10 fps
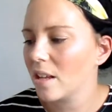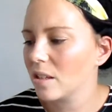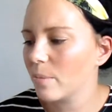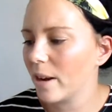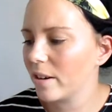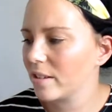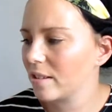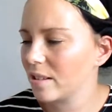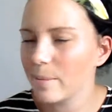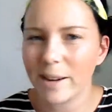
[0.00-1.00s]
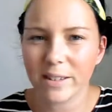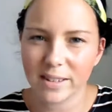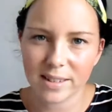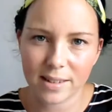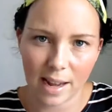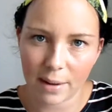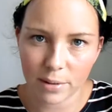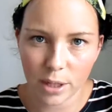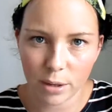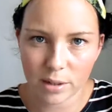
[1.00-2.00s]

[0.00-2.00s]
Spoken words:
to be honest, the smell doesn't stay with you.